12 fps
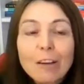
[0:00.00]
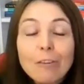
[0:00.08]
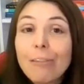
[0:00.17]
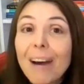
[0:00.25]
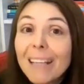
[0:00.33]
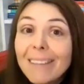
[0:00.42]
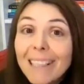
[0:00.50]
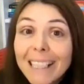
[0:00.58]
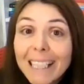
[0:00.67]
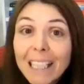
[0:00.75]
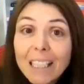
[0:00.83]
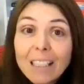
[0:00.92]
Find the
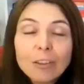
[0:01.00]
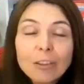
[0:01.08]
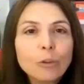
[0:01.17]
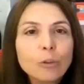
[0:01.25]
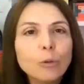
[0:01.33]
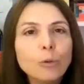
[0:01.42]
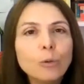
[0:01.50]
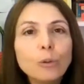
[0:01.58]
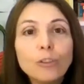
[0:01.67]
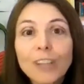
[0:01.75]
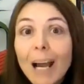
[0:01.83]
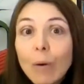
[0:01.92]
link to
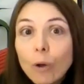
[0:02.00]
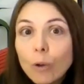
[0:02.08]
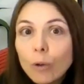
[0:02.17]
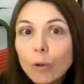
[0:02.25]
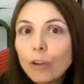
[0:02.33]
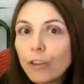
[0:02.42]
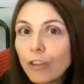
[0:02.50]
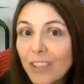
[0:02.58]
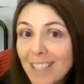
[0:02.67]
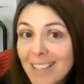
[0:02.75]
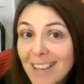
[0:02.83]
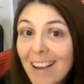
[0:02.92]
download
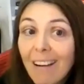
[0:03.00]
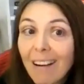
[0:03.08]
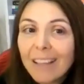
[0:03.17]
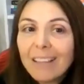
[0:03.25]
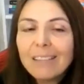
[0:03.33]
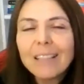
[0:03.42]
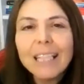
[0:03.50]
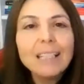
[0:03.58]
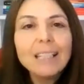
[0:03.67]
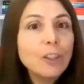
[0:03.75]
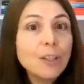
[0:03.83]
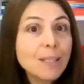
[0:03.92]
this guide
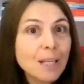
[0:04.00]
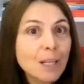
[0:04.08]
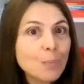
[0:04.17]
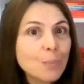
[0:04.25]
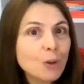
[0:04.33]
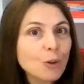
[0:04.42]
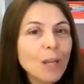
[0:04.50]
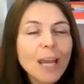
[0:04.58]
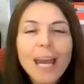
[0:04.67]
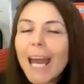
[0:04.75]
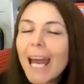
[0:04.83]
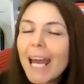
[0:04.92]
in the description
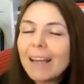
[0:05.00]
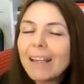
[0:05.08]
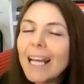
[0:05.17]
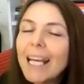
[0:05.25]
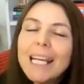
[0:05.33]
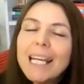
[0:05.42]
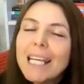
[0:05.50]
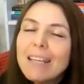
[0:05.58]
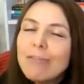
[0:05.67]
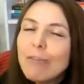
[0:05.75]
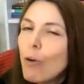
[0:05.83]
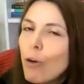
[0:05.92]
and
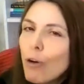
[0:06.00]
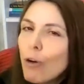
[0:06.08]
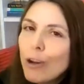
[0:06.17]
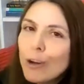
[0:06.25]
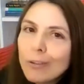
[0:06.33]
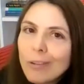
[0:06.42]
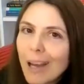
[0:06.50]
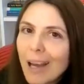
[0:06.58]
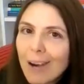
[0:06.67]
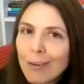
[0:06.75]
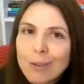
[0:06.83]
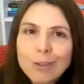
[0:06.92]
leave all your
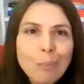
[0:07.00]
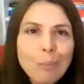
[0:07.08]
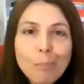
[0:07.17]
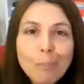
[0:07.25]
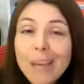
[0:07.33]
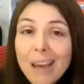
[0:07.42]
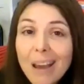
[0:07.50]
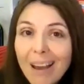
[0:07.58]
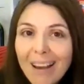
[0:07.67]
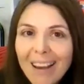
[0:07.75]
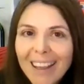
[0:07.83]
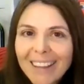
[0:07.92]
doubts
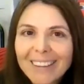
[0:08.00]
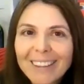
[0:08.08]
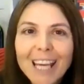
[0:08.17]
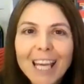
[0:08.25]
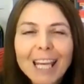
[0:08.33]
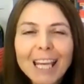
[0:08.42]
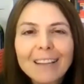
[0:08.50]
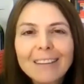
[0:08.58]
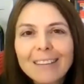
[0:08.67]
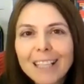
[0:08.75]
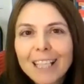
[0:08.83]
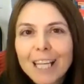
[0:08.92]
behind
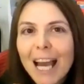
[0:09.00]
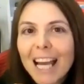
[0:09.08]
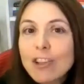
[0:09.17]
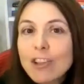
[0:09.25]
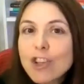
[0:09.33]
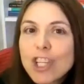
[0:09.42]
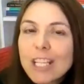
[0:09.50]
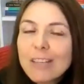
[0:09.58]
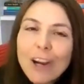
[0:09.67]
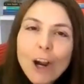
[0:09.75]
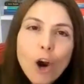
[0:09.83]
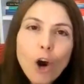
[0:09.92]
and
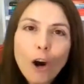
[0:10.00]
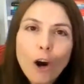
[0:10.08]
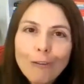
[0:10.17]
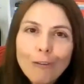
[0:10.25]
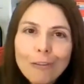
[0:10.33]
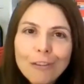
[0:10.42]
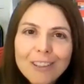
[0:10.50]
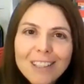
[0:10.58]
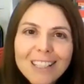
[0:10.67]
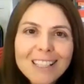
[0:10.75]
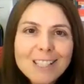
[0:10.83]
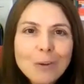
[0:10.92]
achieve
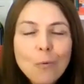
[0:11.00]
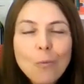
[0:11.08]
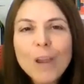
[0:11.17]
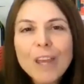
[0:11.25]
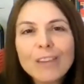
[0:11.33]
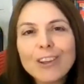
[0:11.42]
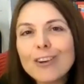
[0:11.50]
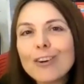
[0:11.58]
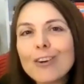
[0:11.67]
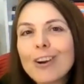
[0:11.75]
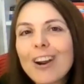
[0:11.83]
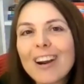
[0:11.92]
confidence with
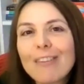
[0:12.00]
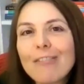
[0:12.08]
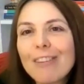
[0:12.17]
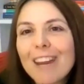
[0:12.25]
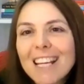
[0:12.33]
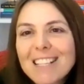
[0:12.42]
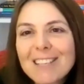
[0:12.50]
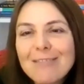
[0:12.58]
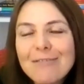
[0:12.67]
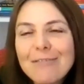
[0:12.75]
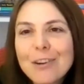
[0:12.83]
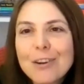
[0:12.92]
your reflexive
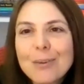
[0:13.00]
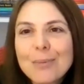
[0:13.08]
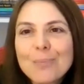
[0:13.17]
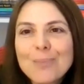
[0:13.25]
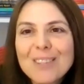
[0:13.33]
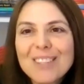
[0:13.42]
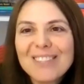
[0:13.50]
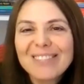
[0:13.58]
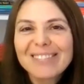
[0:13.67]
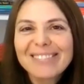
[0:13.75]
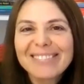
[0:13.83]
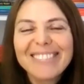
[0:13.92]
verbs.
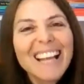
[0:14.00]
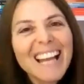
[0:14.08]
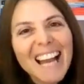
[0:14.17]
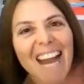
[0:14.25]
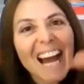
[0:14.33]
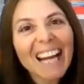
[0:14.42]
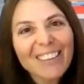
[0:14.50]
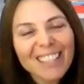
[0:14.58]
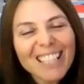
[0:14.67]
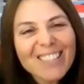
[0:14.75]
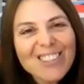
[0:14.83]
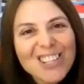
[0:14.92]

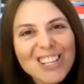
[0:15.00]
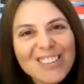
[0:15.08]
Arrivederci.